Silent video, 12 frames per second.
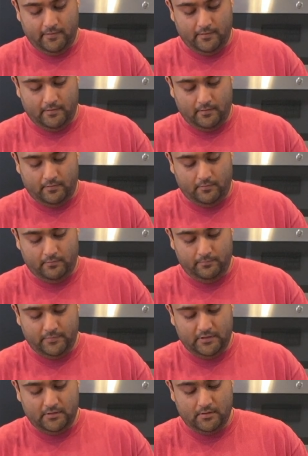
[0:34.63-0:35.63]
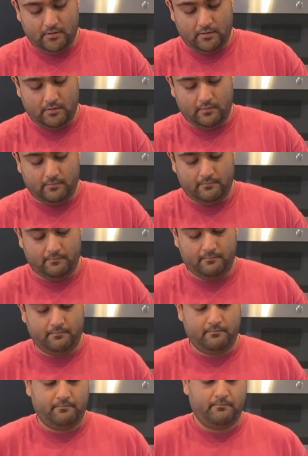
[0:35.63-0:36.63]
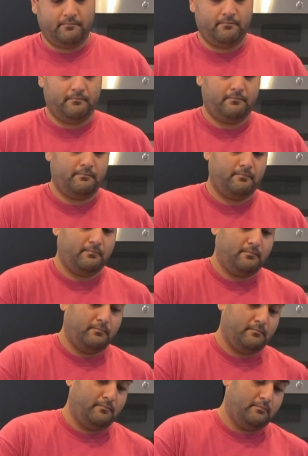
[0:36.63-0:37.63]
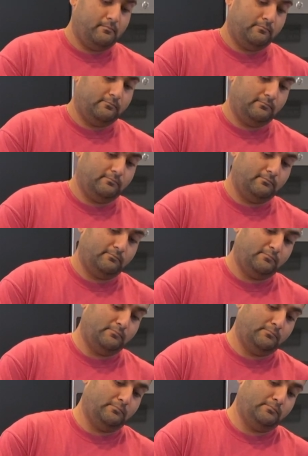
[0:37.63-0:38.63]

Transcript: (no one is talking)